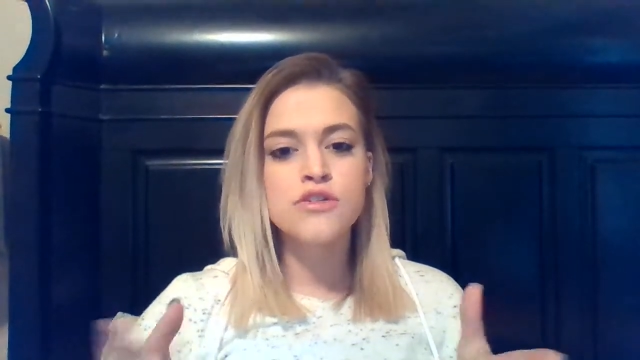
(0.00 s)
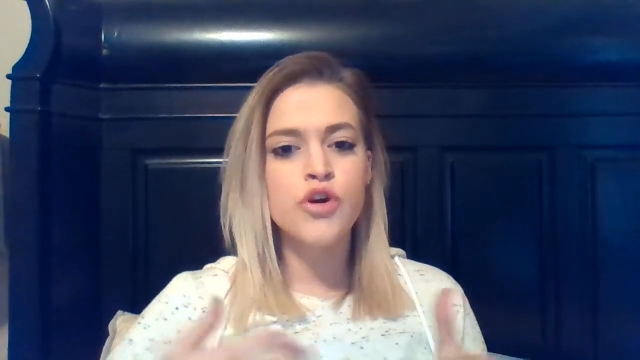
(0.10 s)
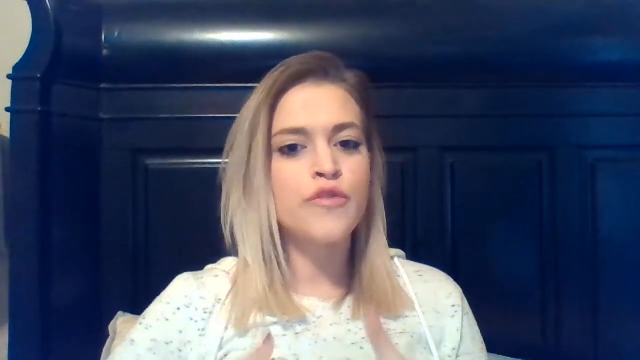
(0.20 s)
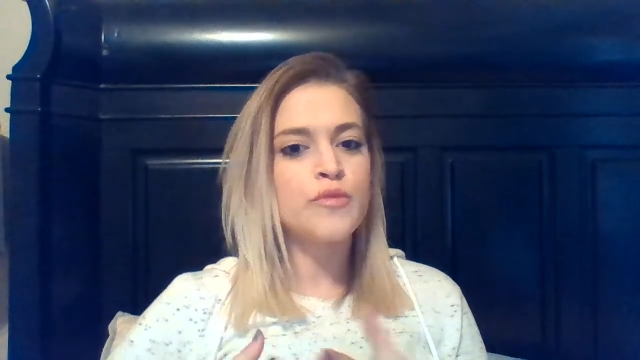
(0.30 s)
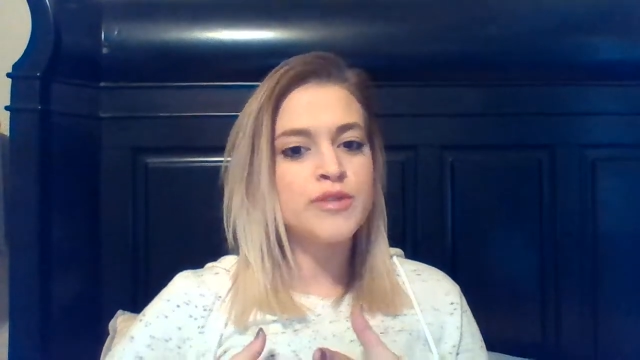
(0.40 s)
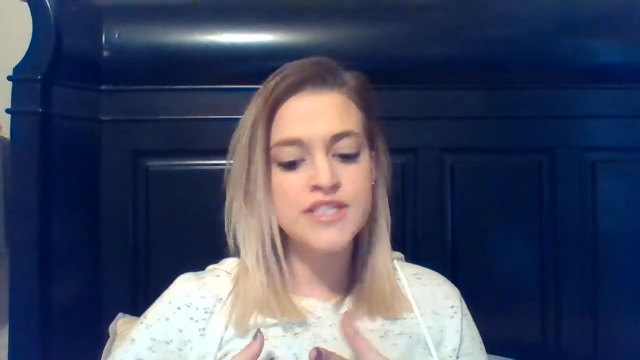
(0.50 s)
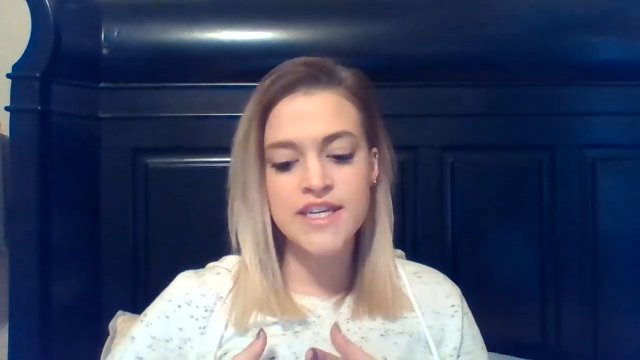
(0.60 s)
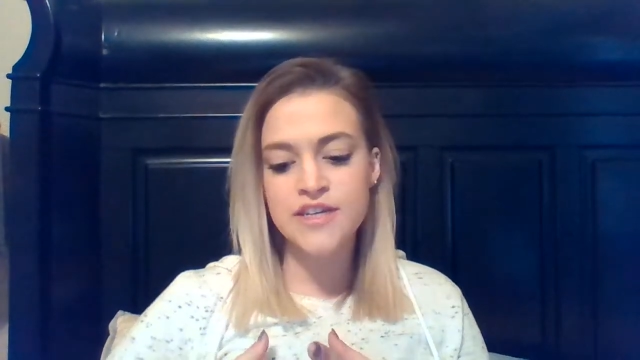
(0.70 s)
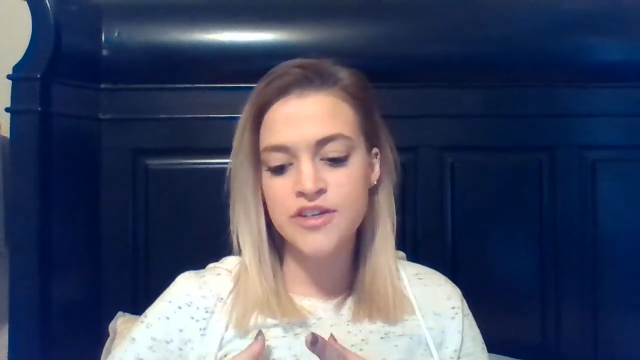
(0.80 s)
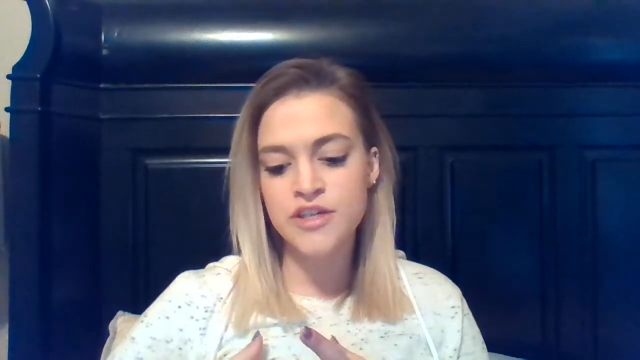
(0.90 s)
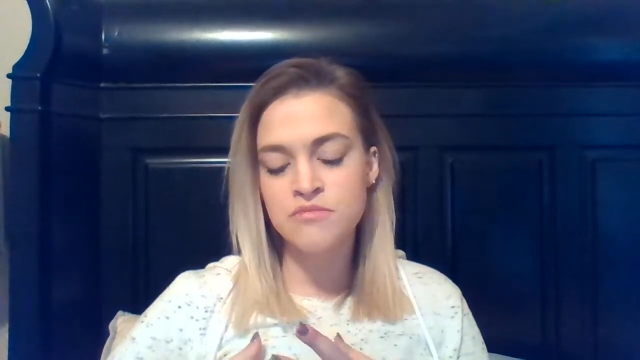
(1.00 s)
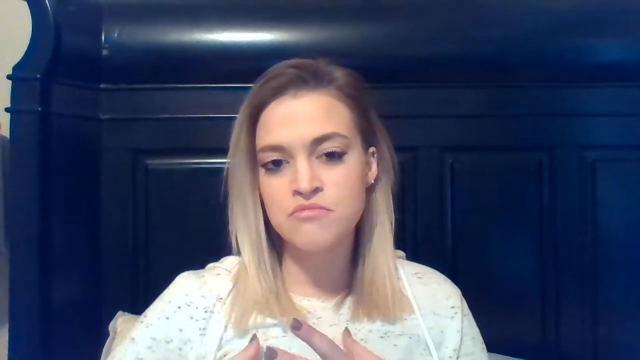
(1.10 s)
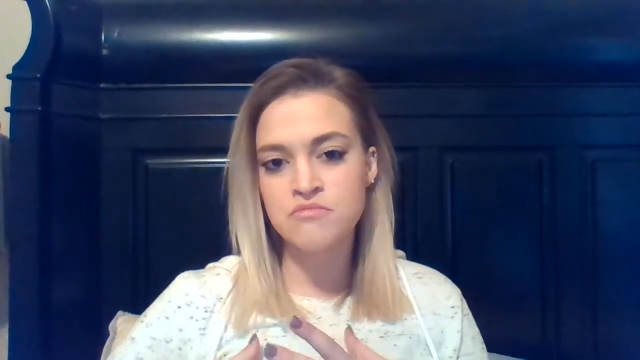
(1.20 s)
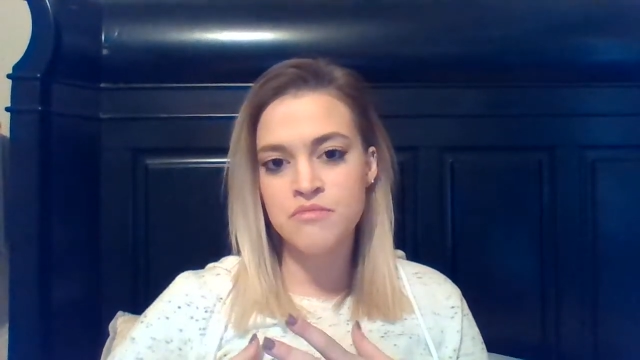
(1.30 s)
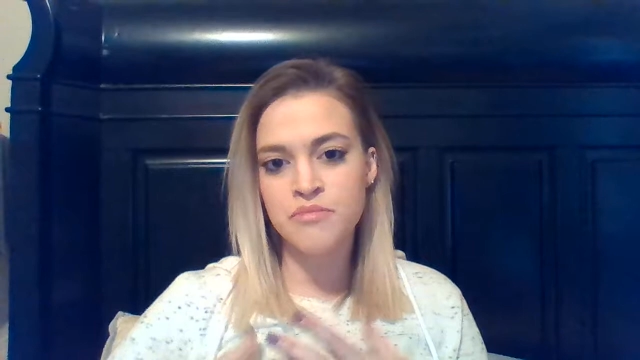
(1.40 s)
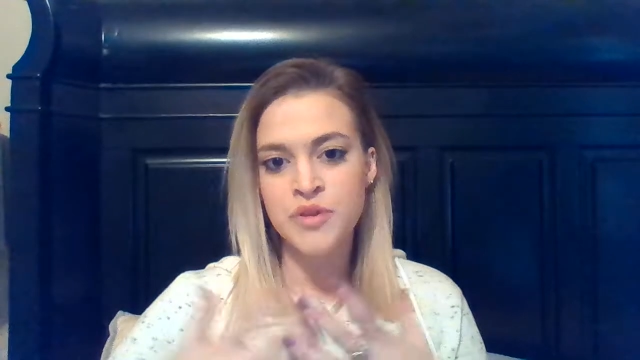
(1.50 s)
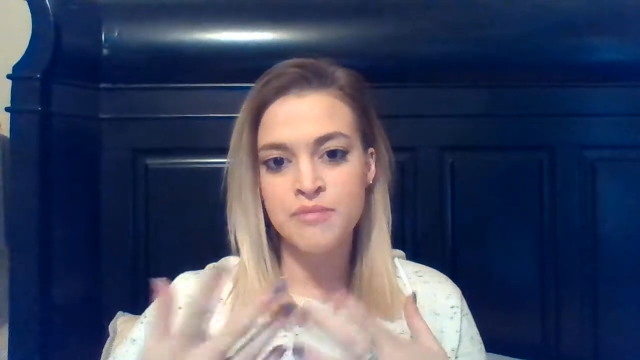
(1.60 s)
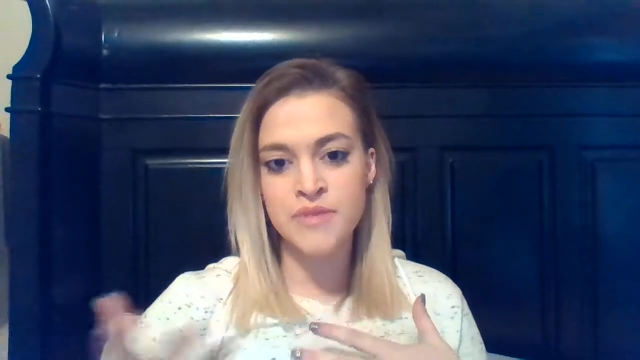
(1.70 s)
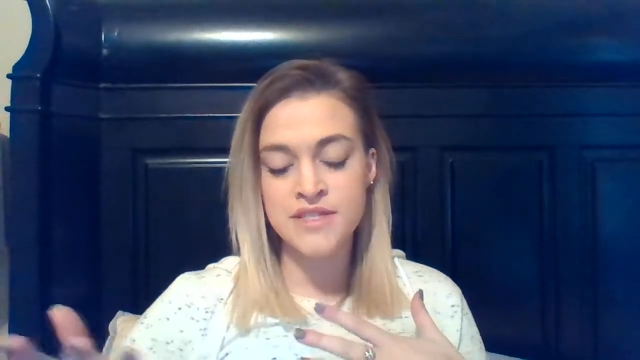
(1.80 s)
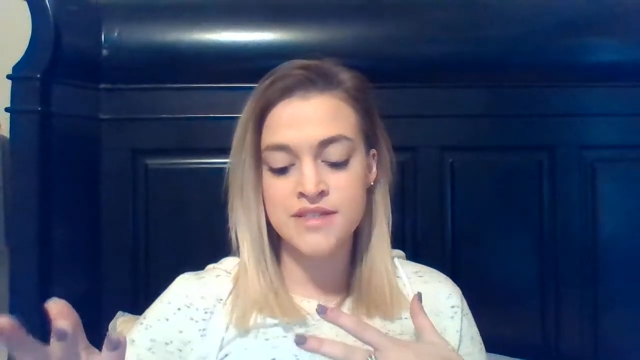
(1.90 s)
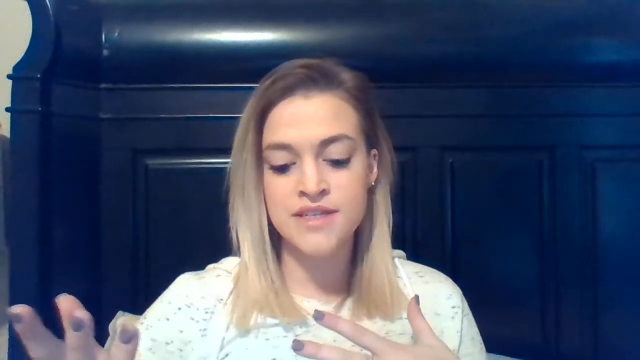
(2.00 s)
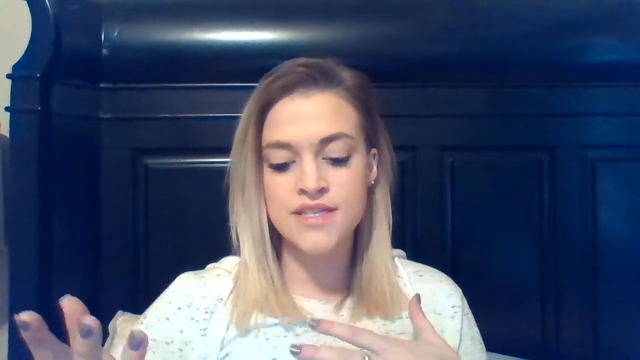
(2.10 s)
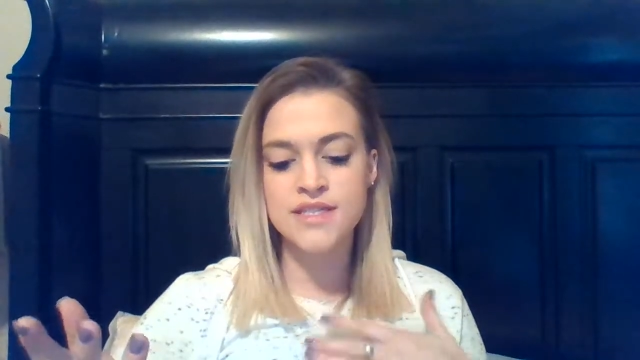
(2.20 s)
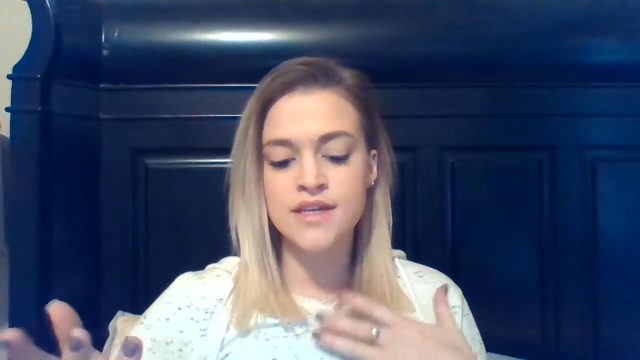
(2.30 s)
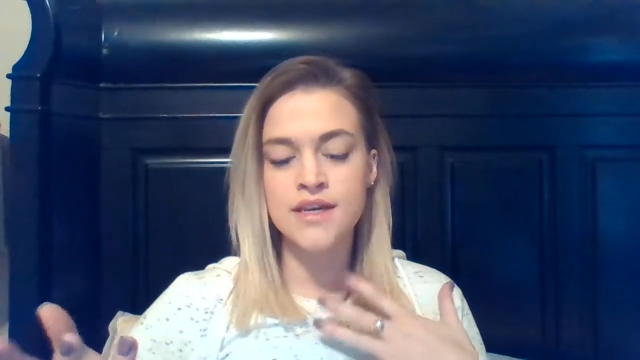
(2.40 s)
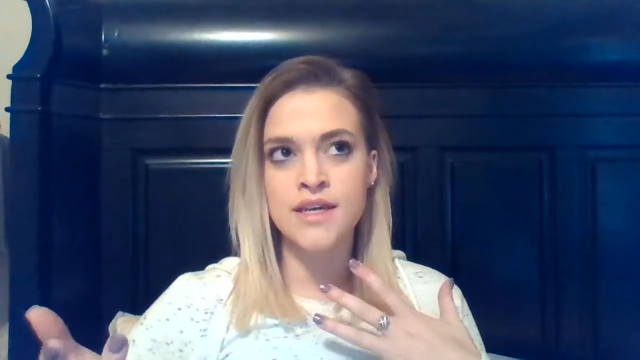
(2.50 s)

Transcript: So if a particular business